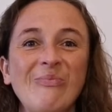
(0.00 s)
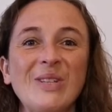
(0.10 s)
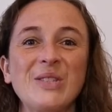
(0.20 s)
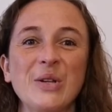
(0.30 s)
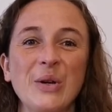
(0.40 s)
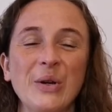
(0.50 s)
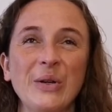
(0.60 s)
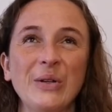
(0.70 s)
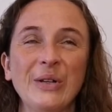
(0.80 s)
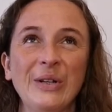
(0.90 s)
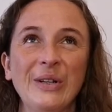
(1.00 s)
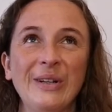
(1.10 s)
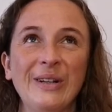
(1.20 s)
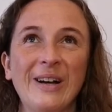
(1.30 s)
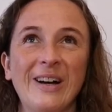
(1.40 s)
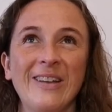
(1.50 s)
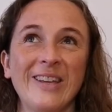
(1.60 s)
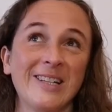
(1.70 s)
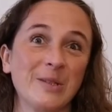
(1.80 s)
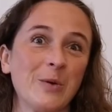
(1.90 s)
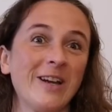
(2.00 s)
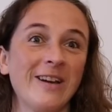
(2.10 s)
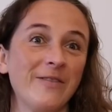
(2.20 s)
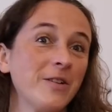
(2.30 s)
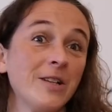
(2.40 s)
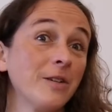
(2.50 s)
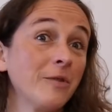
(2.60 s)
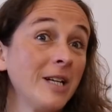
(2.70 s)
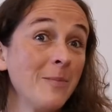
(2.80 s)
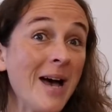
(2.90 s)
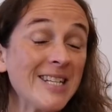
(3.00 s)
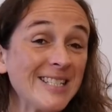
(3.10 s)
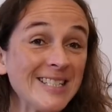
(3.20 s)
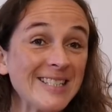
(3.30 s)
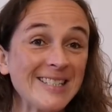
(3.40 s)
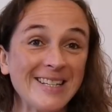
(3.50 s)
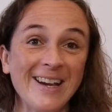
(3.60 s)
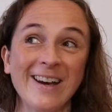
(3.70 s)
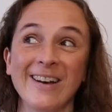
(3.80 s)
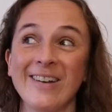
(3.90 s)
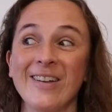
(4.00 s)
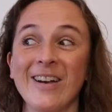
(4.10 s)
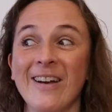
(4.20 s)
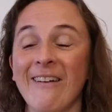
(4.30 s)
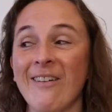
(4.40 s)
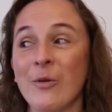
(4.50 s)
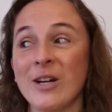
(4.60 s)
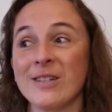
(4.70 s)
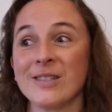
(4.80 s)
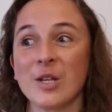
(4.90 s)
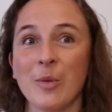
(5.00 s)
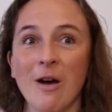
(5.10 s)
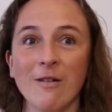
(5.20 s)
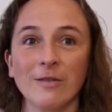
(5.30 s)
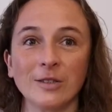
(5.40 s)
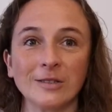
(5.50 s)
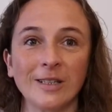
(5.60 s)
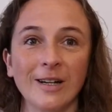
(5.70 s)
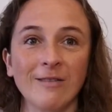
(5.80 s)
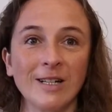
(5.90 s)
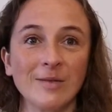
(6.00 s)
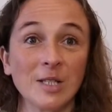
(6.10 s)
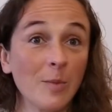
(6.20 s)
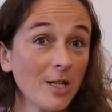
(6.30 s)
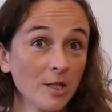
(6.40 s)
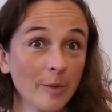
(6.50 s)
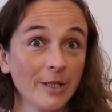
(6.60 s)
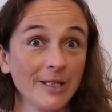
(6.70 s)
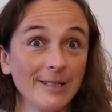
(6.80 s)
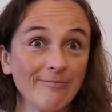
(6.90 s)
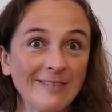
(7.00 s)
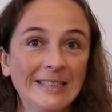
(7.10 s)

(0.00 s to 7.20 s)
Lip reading: So that's why I feel it really matters, and why it's so powerful, and why I'm so passionate about it.